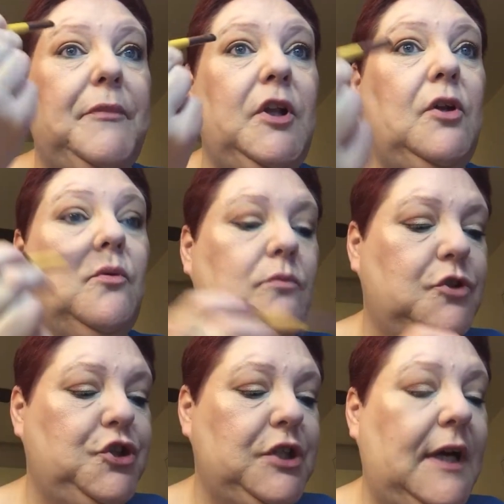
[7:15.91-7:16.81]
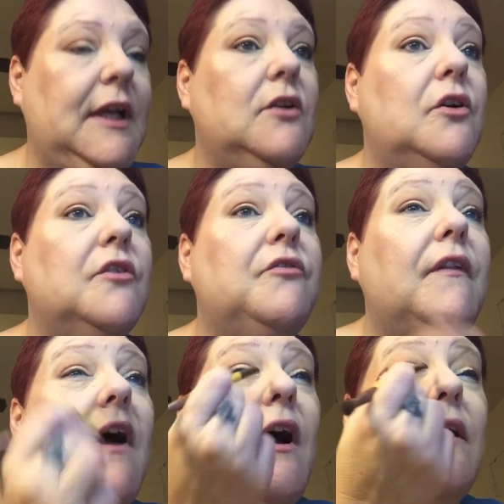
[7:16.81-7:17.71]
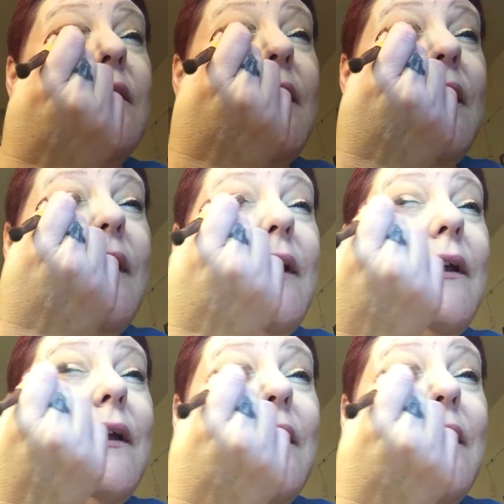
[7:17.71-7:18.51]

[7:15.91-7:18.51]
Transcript: you know, shiny look for the holiday.